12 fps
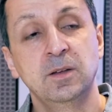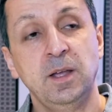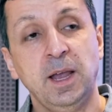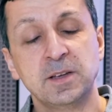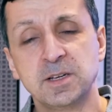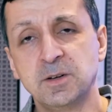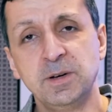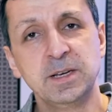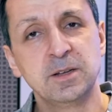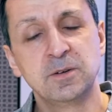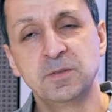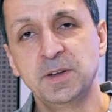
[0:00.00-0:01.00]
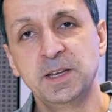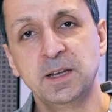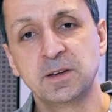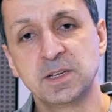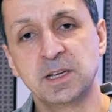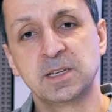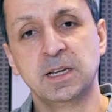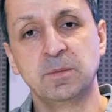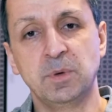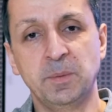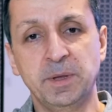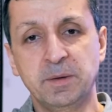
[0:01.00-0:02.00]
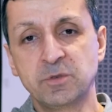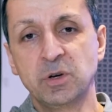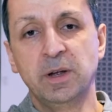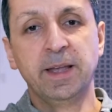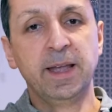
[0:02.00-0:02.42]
it's a great little video setup. I mean, I'm trying